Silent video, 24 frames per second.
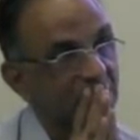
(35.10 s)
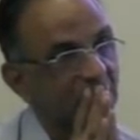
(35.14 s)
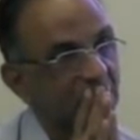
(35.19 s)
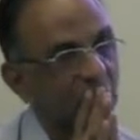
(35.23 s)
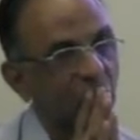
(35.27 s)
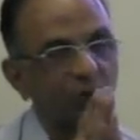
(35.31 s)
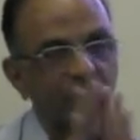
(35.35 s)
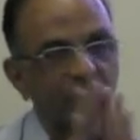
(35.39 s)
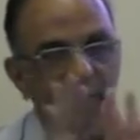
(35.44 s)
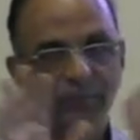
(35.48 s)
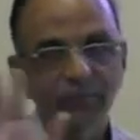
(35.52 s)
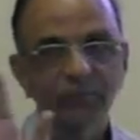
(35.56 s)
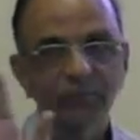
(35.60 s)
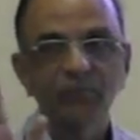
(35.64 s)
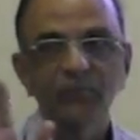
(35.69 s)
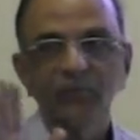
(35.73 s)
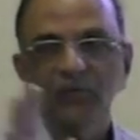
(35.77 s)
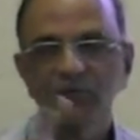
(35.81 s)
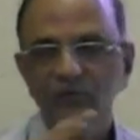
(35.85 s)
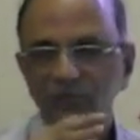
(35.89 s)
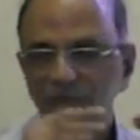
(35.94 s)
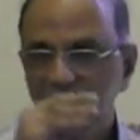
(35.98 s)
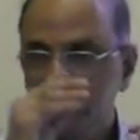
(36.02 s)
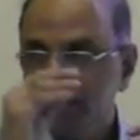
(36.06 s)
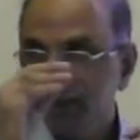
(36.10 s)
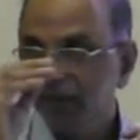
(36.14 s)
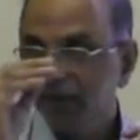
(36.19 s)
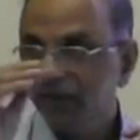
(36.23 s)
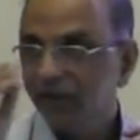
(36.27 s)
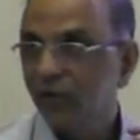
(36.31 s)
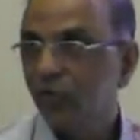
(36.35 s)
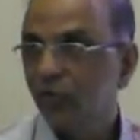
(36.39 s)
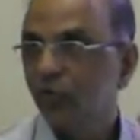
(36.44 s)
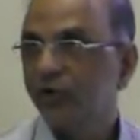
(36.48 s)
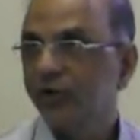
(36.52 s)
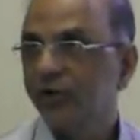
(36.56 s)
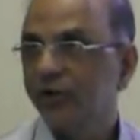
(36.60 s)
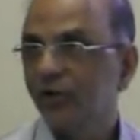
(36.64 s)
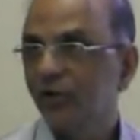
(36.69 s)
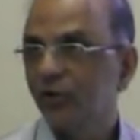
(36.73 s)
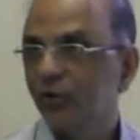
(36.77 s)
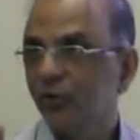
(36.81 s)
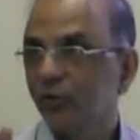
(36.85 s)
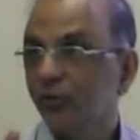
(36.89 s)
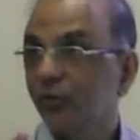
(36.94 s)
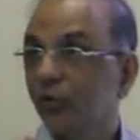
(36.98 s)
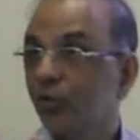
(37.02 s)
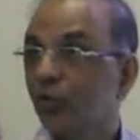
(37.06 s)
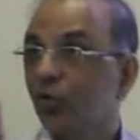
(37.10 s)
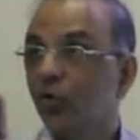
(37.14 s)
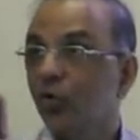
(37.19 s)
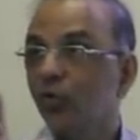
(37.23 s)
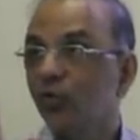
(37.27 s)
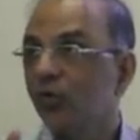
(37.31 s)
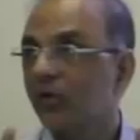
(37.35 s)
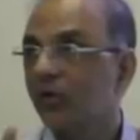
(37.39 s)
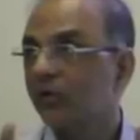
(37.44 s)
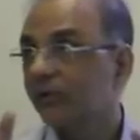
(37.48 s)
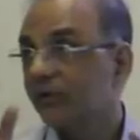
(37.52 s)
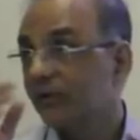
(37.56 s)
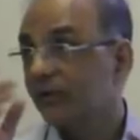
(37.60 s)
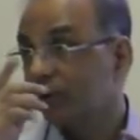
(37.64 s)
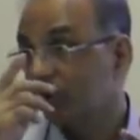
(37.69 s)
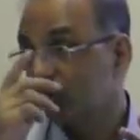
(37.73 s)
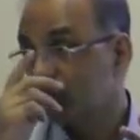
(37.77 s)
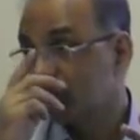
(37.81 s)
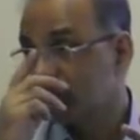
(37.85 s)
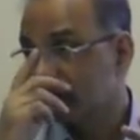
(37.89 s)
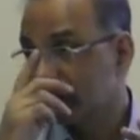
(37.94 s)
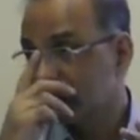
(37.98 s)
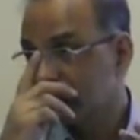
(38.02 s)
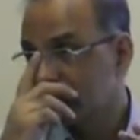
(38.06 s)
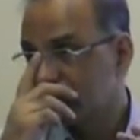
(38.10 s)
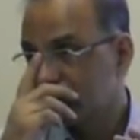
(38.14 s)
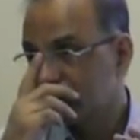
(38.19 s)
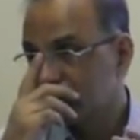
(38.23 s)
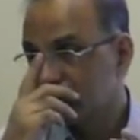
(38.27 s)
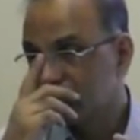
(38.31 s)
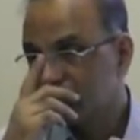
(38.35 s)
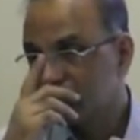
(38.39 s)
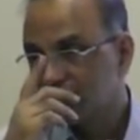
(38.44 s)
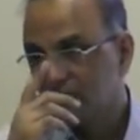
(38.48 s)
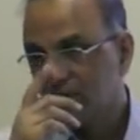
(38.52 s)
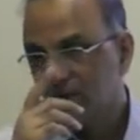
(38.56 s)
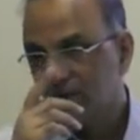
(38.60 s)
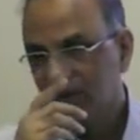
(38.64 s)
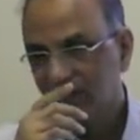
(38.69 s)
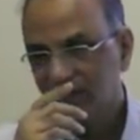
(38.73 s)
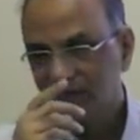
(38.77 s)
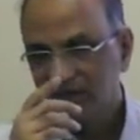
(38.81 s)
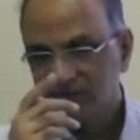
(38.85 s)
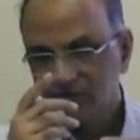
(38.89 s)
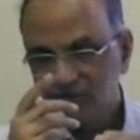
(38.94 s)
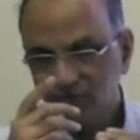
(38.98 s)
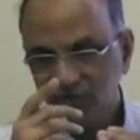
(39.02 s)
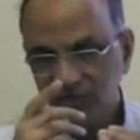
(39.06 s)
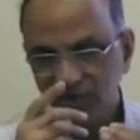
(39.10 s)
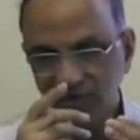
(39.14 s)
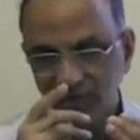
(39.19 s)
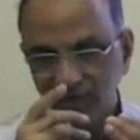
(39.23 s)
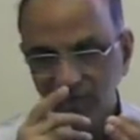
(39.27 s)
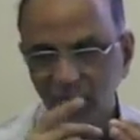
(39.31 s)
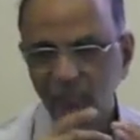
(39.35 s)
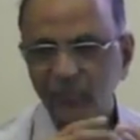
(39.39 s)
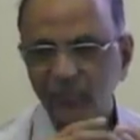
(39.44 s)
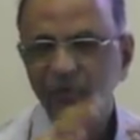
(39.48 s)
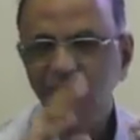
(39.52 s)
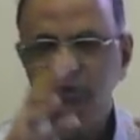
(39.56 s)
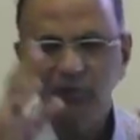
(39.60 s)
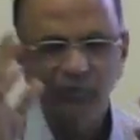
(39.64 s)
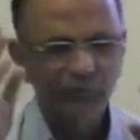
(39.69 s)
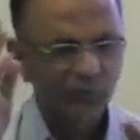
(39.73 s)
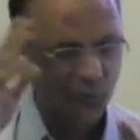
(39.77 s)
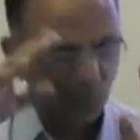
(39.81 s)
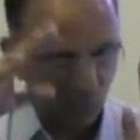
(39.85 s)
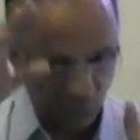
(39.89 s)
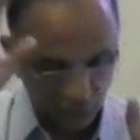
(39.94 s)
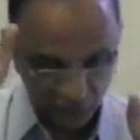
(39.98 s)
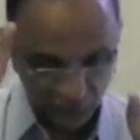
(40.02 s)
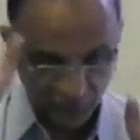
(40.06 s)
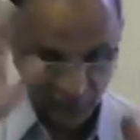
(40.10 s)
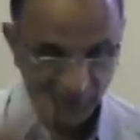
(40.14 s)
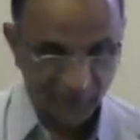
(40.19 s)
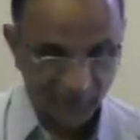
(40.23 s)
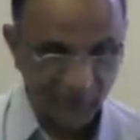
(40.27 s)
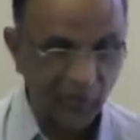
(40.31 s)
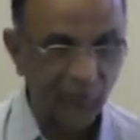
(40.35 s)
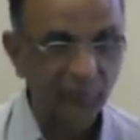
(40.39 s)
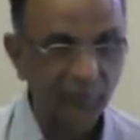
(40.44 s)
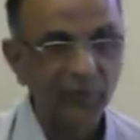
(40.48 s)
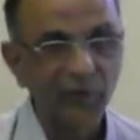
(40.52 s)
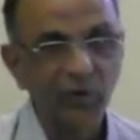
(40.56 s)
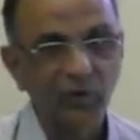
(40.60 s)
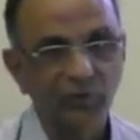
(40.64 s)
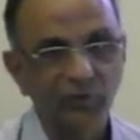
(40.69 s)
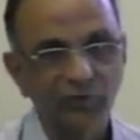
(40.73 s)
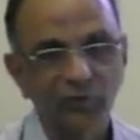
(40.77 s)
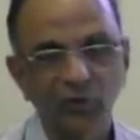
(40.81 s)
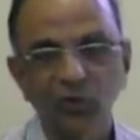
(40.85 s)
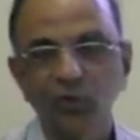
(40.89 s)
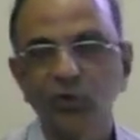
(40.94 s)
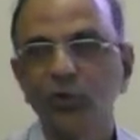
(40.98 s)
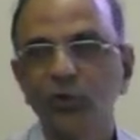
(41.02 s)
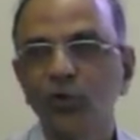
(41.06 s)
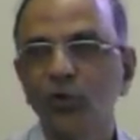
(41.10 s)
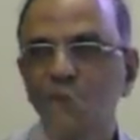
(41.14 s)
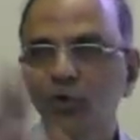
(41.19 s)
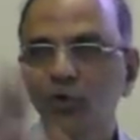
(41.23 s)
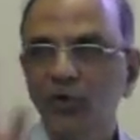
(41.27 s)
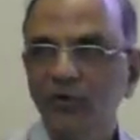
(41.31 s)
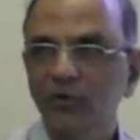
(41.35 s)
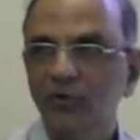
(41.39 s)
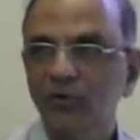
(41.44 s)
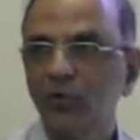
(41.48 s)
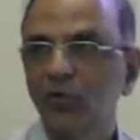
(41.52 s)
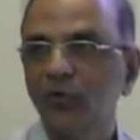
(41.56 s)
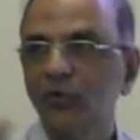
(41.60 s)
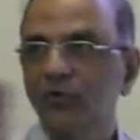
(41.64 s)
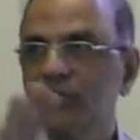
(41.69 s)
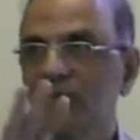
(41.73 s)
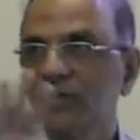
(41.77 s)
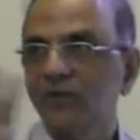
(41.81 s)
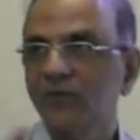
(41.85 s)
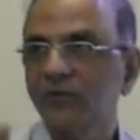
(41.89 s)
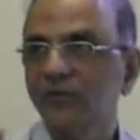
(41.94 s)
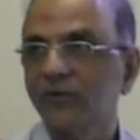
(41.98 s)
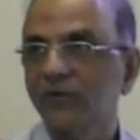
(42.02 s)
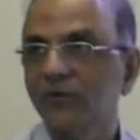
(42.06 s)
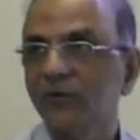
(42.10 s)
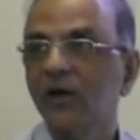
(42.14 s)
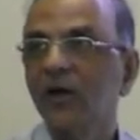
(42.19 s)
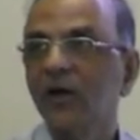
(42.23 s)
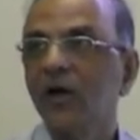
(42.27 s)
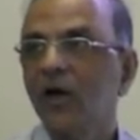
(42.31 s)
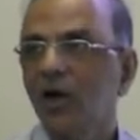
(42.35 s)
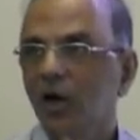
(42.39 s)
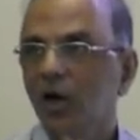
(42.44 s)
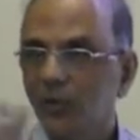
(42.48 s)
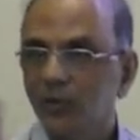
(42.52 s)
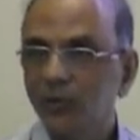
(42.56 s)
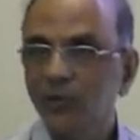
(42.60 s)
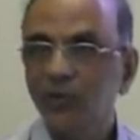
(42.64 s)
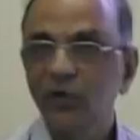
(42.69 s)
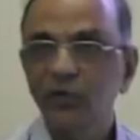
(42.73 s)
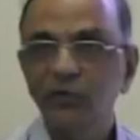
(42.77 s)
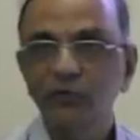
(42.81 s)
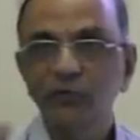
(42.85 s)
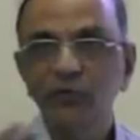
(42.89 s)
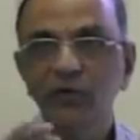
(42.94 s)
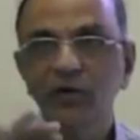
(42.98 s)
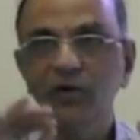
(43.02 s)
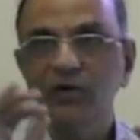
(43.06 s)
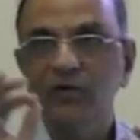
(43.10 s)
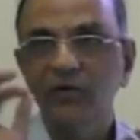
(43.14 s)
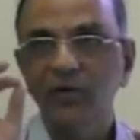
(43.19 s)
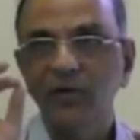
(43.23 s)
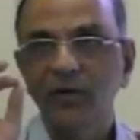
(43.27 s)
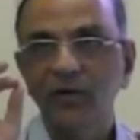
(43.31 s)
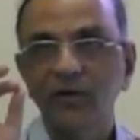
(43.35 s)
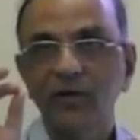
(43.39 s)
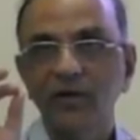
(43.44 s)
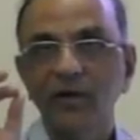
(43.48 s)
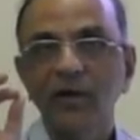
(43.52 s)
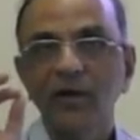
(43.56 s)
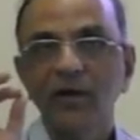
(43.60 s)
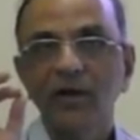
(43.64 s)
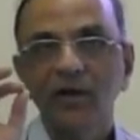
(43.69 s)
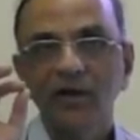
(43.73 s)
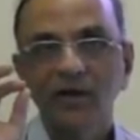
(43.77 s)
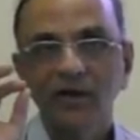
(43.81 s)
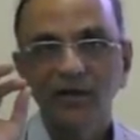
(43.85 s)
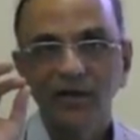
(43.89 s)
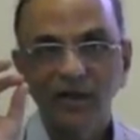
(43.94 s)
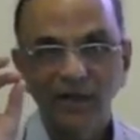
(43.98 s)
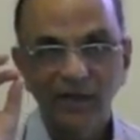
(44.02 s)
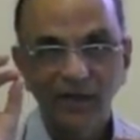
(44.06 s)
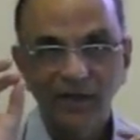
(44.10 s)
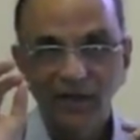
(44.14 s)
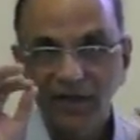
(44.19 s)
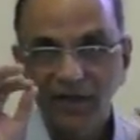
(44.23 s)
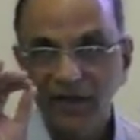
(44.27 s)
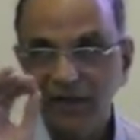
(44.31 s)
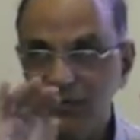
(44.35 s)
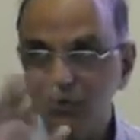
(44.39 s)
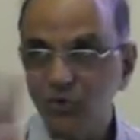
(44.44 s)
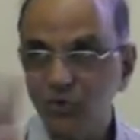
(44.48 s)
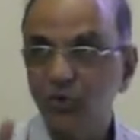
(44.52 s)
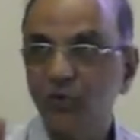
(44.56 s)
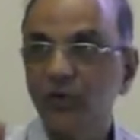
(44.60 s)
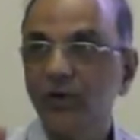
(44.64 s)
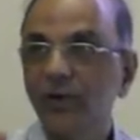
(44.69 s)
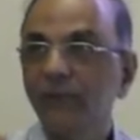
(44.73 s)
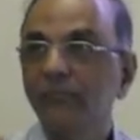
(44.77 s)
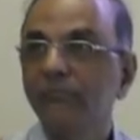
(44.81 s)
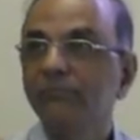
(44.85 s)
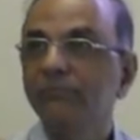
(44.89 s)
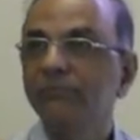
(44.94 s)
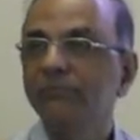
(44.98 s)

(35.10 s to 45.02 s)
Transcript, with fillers: okay, forget endotracheal tube. You don't work with endotracheal tube. Let's say, how many of you close your eyes? How many of you know you don't have to close your eyes here? How many of you have done an angiogram?